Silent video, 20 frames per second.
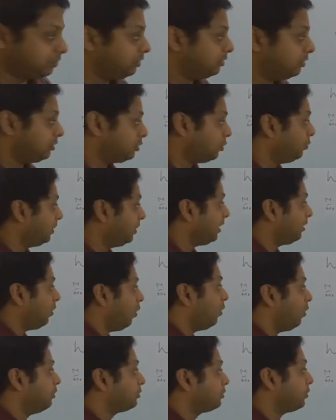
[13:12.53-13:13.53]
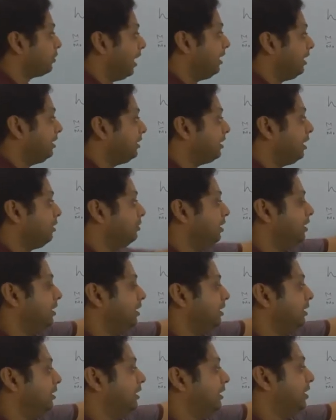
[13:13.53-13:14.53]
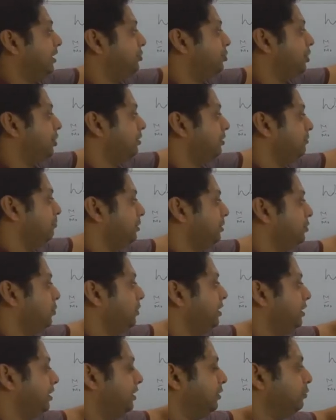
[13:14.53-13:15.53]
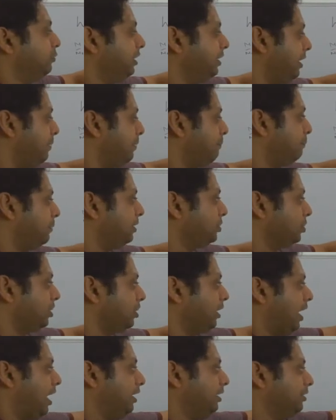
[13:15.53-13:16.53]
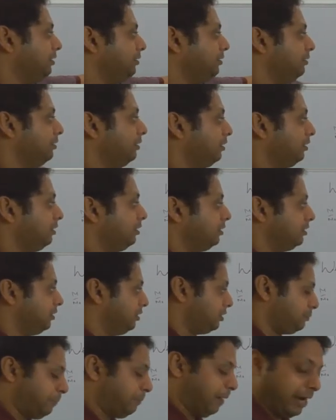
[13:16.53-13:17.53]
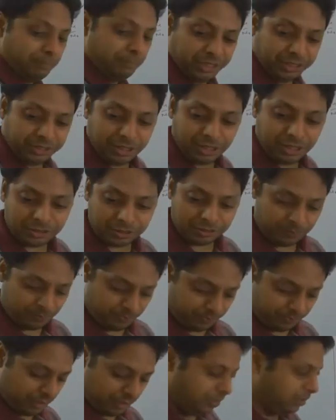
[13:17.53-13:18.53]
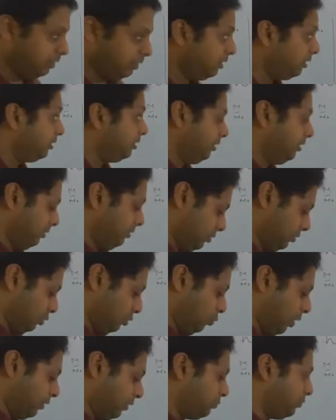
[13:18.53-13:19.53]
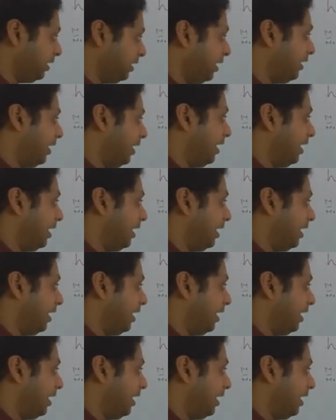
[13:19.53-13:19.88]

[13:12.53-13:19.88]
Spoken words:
so we can also write down a relation between Curie temperature and these parameters. So what we can